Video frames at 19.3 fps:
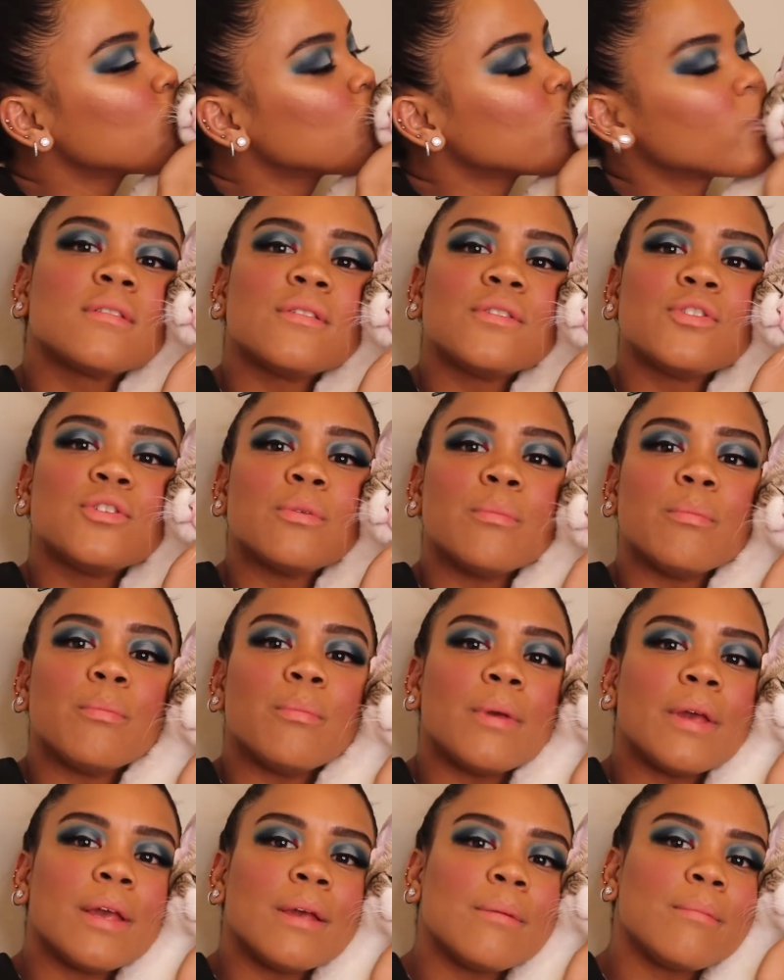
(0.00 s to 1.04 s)
Such a
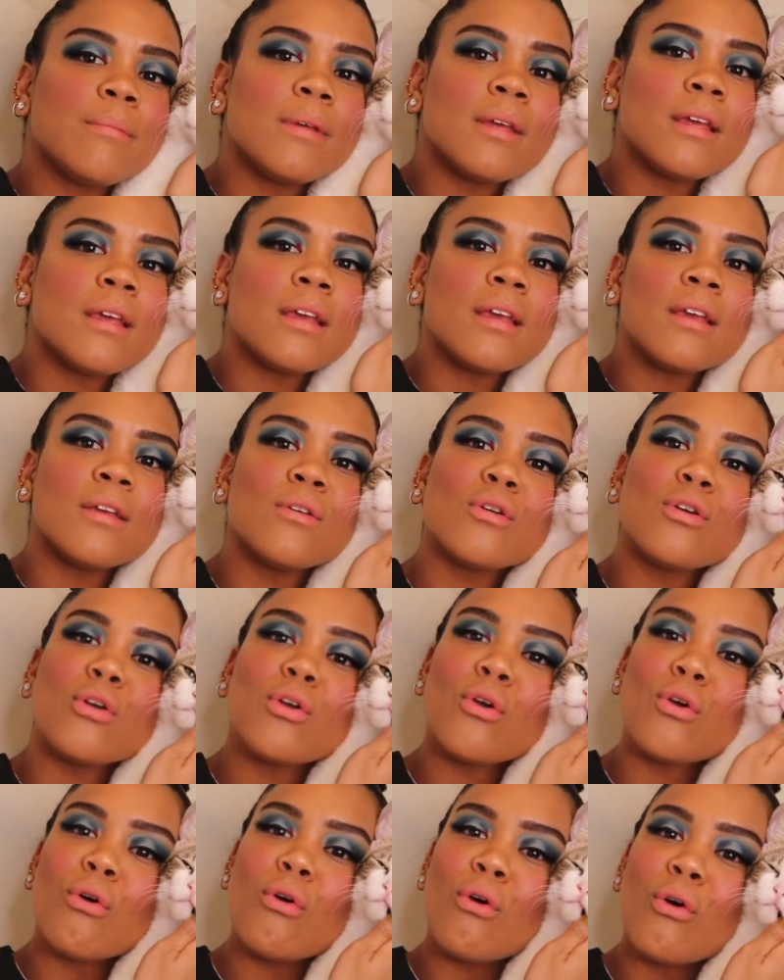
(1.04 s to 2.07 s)
baby.
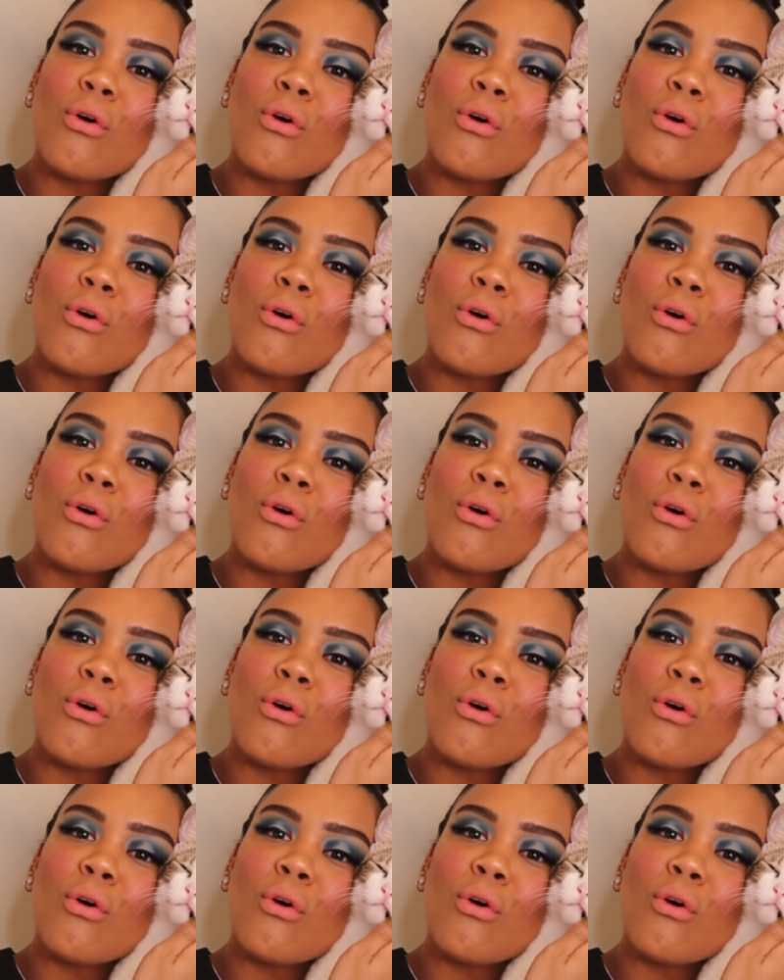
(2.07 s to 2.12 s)
Cute.